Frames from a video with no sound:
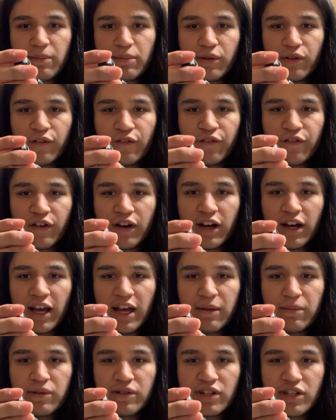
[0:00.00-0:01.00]
of
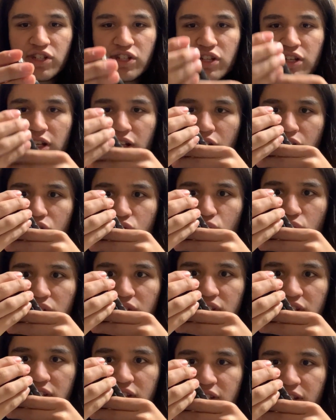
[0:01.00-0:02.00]
head position. It looks really
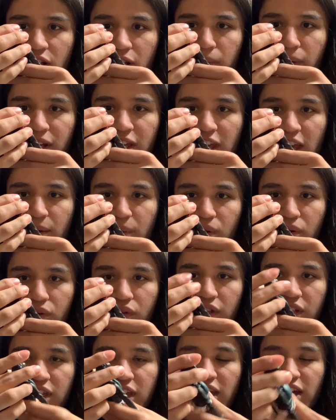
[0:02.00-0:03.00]
detailed. My camera
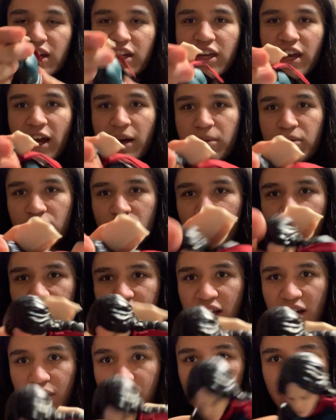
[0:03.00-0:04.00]
really can't capture it
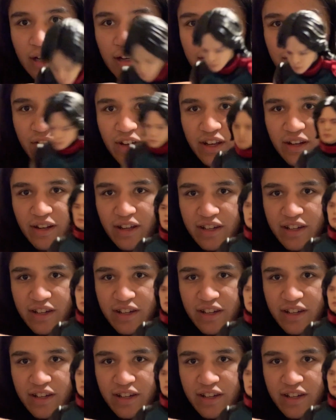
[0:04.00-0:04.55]
that well. I've got a